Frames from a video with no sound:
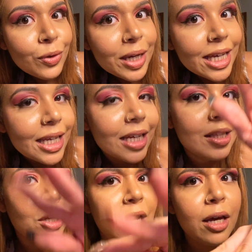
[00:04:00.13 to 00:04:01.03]
if you need it
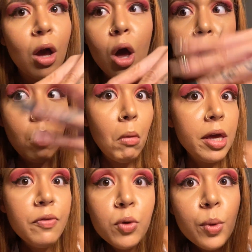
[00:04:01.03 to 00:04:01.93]
and they're like
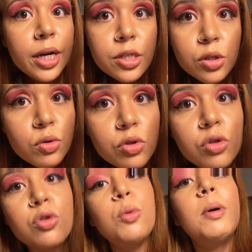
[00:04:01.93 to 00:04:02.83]
if you want us to use
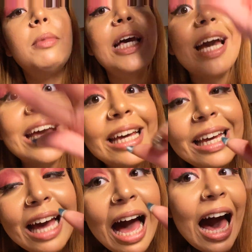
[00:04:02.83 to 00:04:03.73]
your soap i'm like
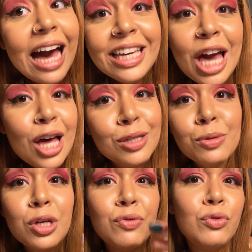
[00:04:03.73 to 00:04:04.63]

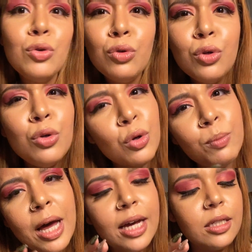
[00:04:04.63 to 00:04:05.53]
yes if you, you
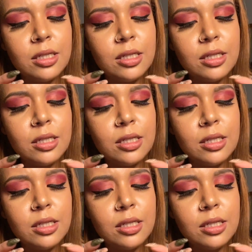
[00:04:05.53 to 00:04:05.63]
don't mind